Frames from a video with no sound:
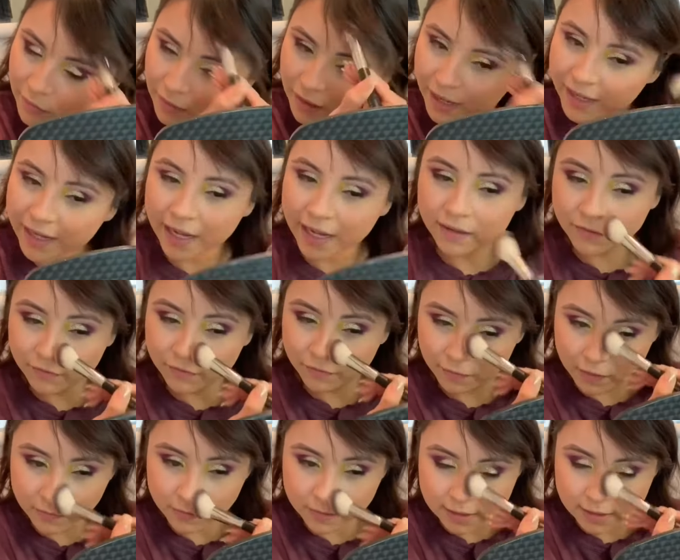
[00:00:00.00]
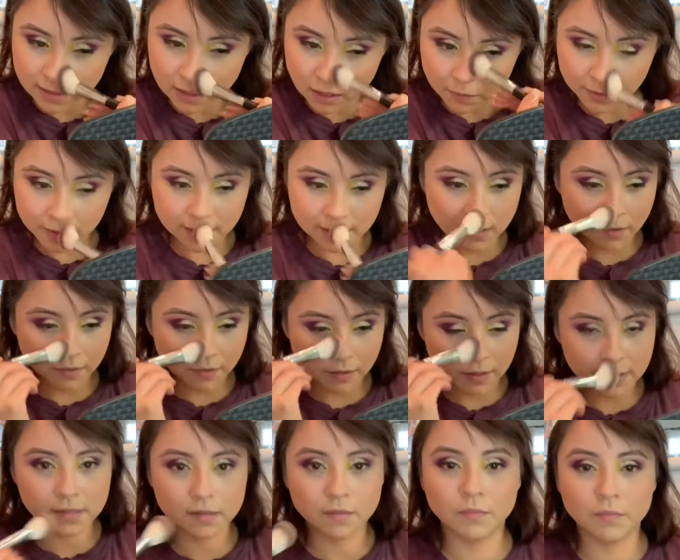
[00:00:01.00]
I kind of feel and tell myself that
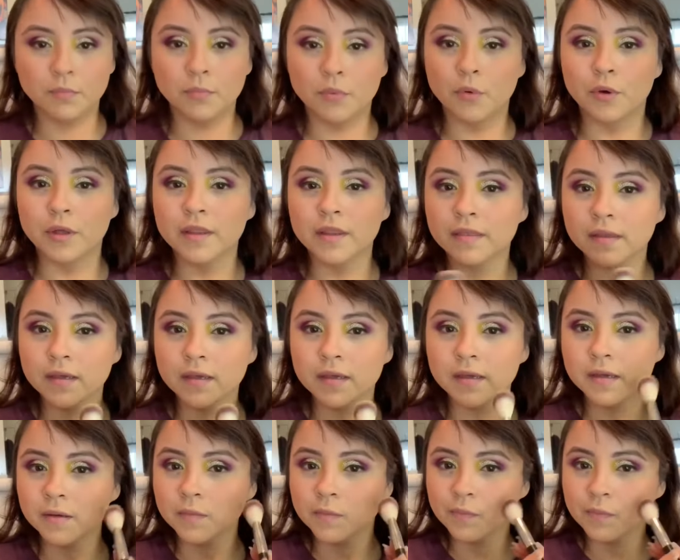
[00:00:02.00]
it's a boy thing.